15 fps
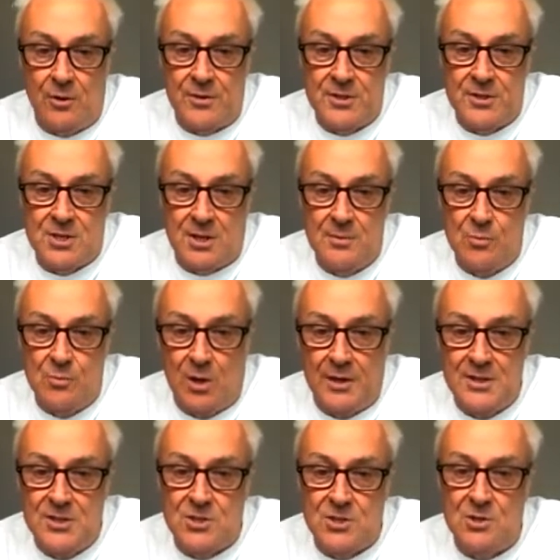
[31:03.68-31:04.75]
time while
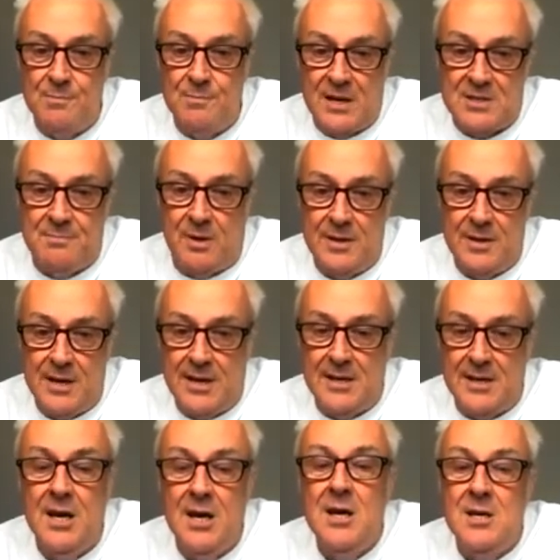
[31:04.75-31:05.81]
these two pass by the head
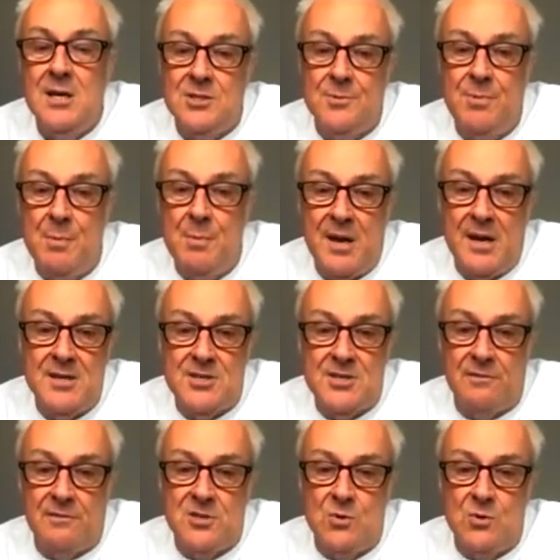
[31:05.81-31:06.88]
to prepare
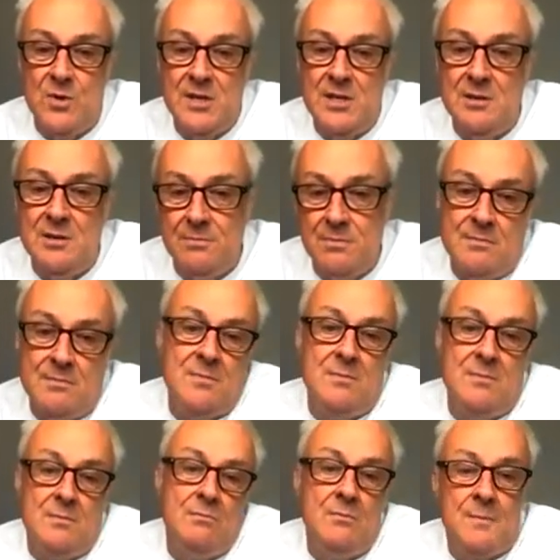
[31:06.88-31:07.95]
yourself to read in
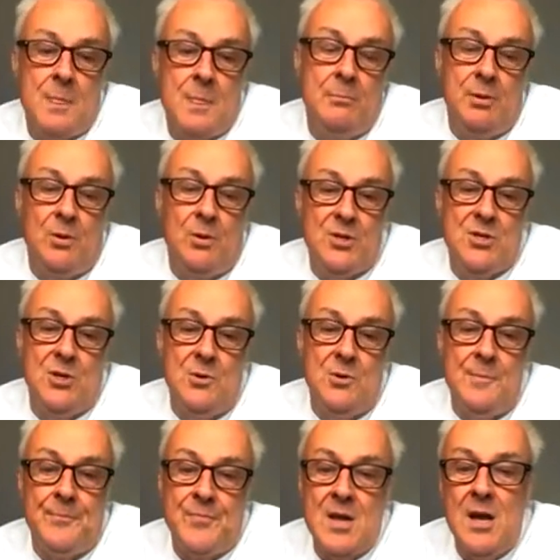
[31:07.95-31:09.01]
block 2,
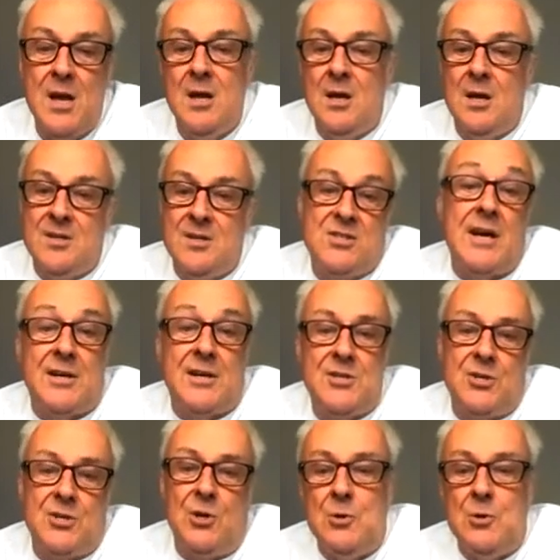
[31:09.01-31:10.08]
sector
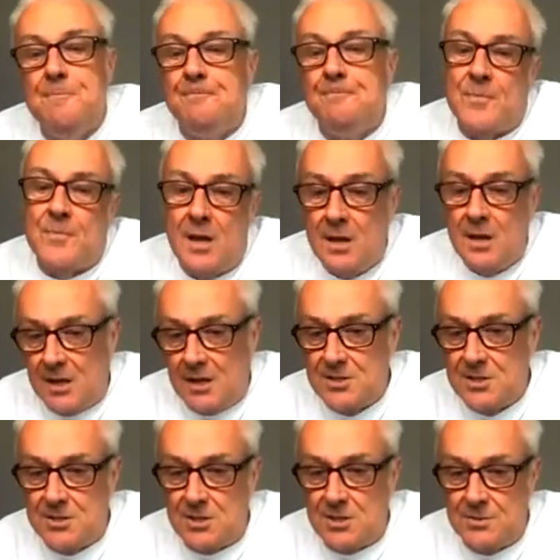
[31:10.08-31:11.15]
2, and
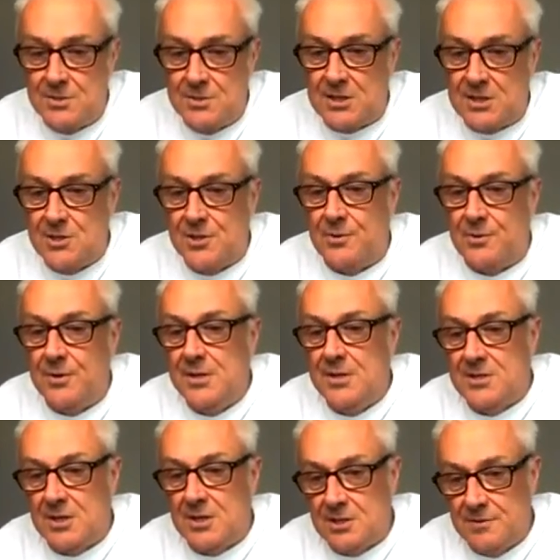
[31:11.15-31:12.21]
ditto sector 3,
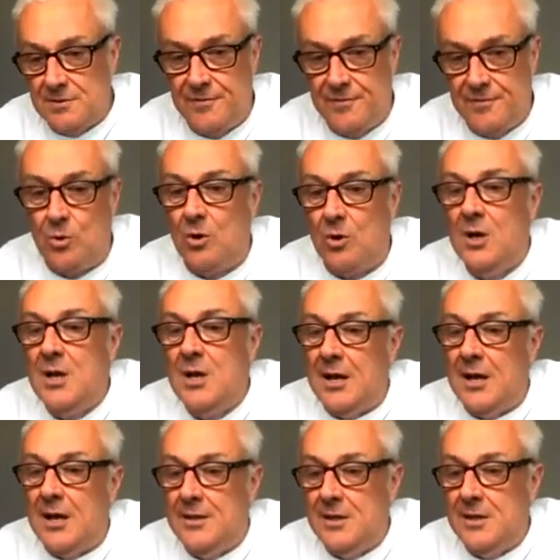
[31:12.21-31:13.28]
sector 4,
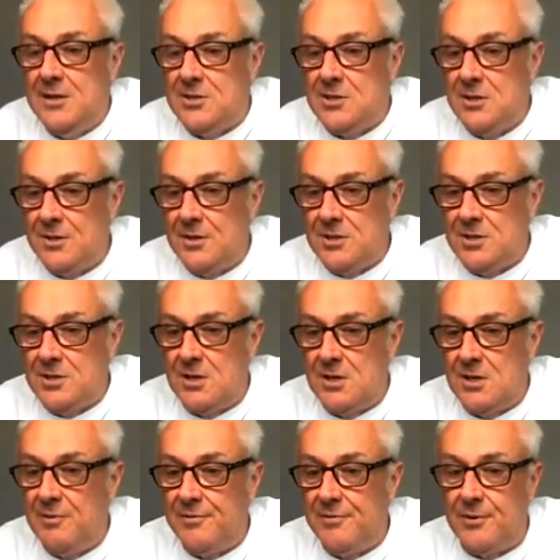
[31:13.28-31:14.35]
and then it's another skip
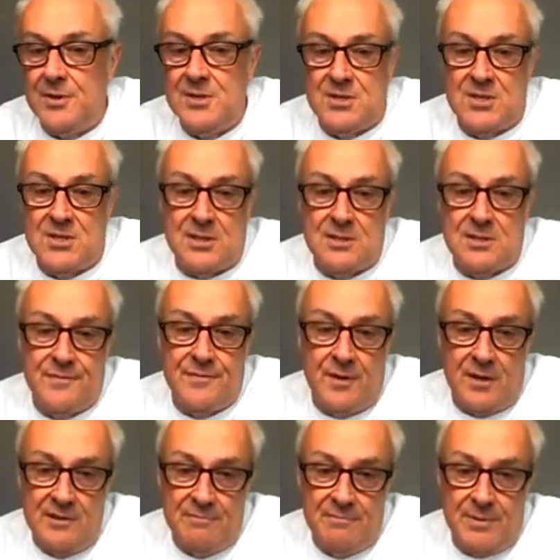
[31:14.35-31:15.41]
of 3 to sector
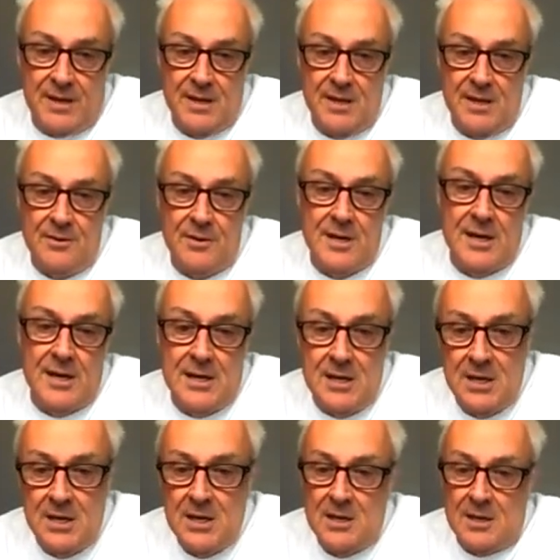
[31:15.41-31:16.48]
5, back here again,
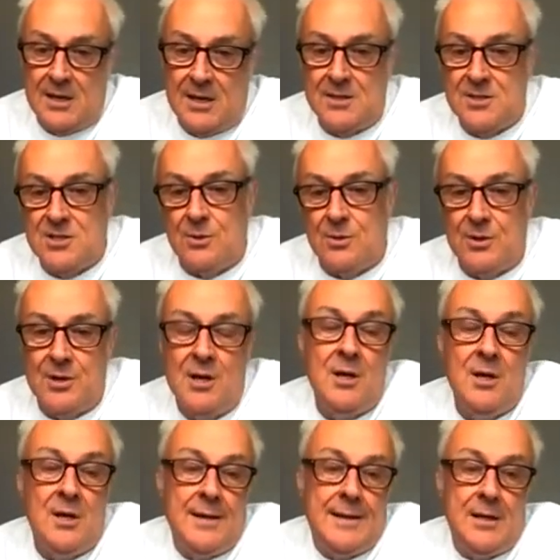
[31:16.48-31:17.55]
and so on.
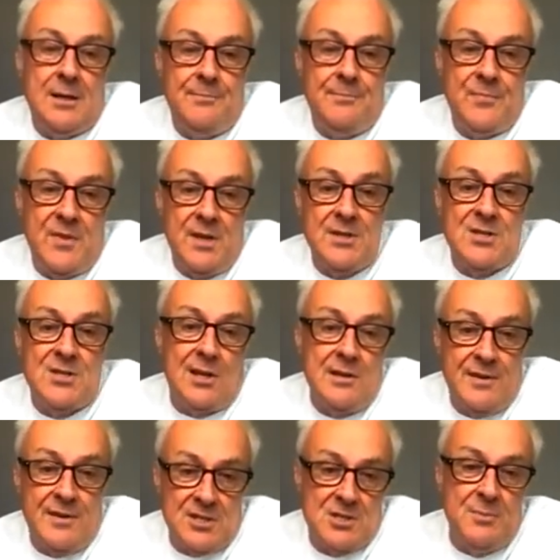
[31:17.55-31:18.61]
The interleave
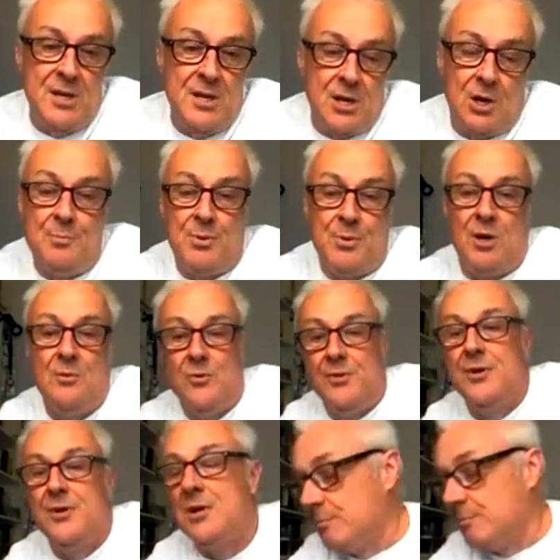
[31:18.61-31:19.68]
has to be co-prime with the
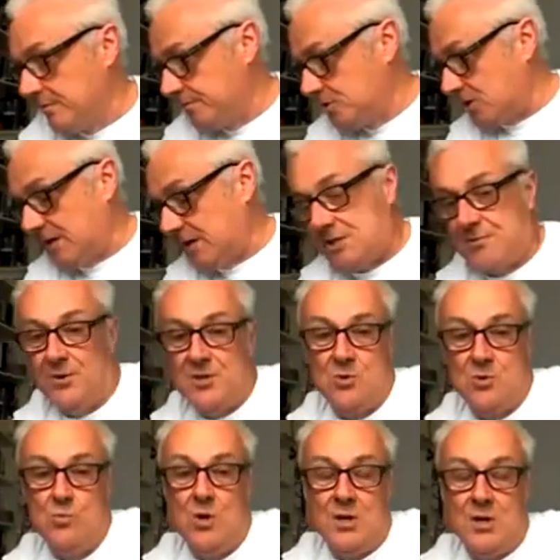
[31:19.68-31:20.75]
number of tracks for it to
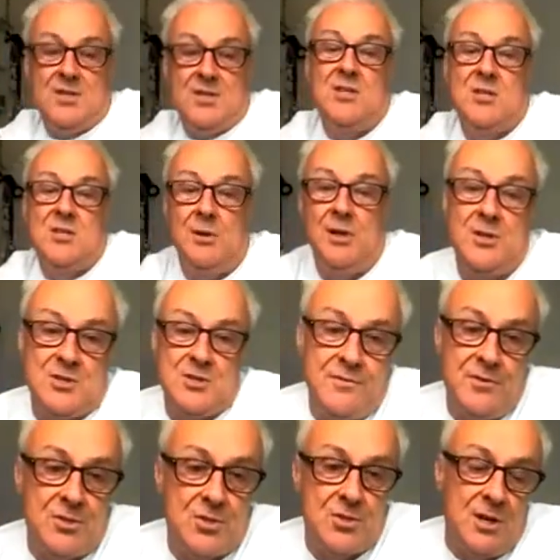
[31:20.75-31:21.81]
work sensibly, because if you
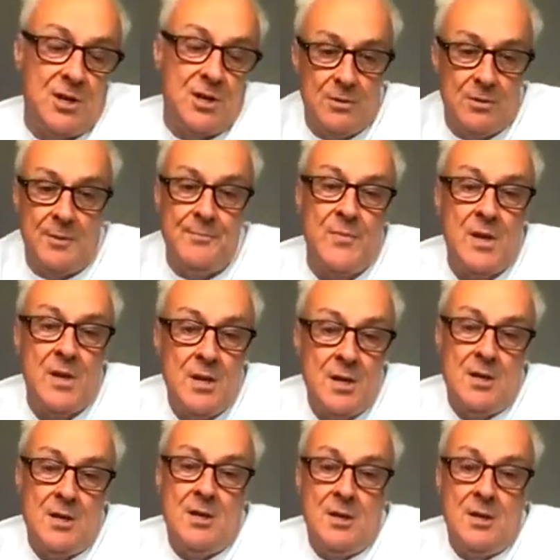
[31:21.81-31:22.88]
just go,
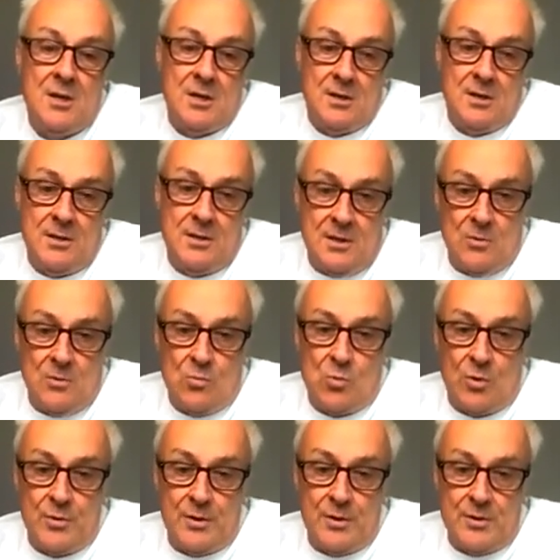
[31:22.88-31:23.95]
you know,
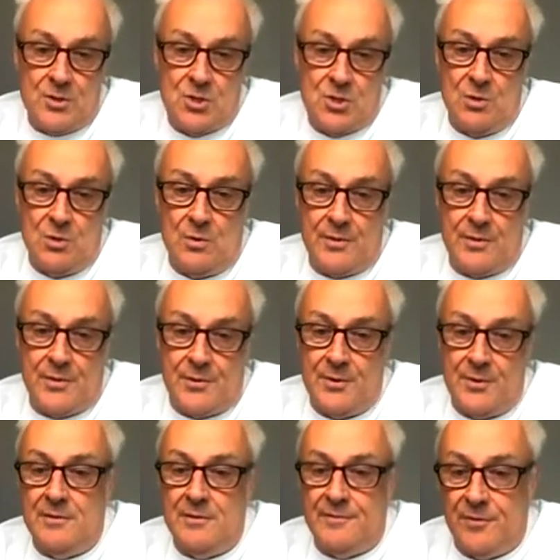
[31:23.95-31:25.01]
1, 2,
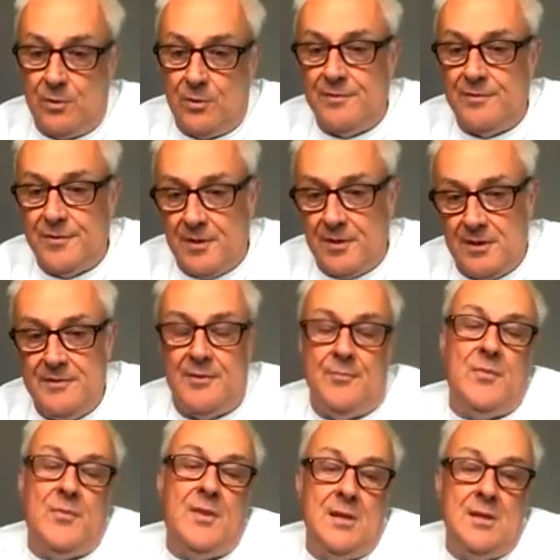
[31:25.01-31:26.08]
3, 4, 5,
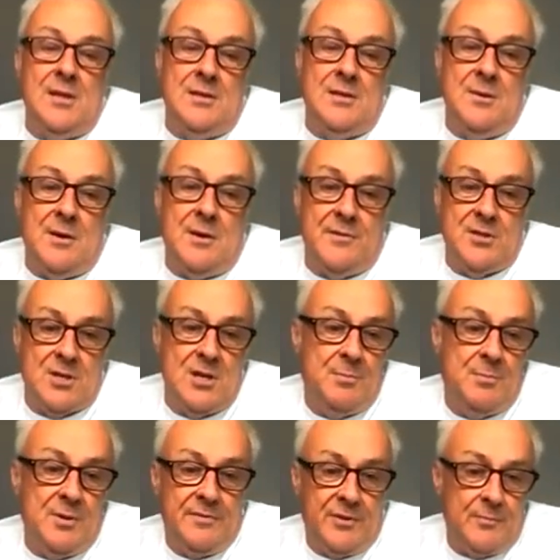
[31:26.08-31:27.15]
then you have
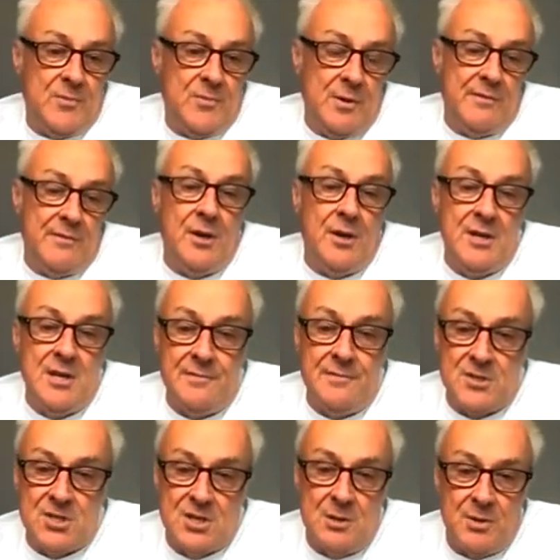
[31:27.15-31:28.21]
an uneven
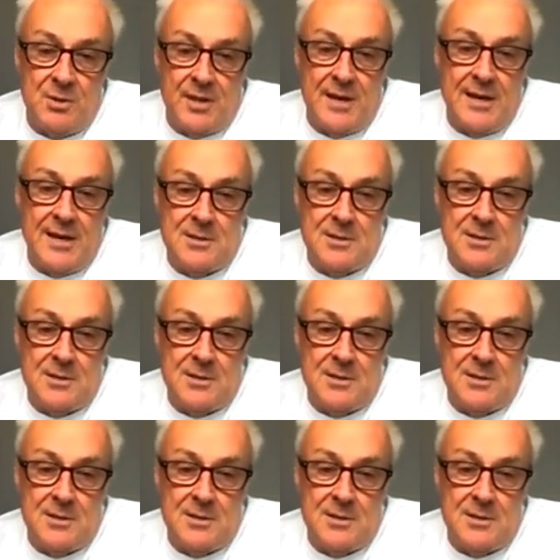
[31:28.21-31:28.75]
skip at the end.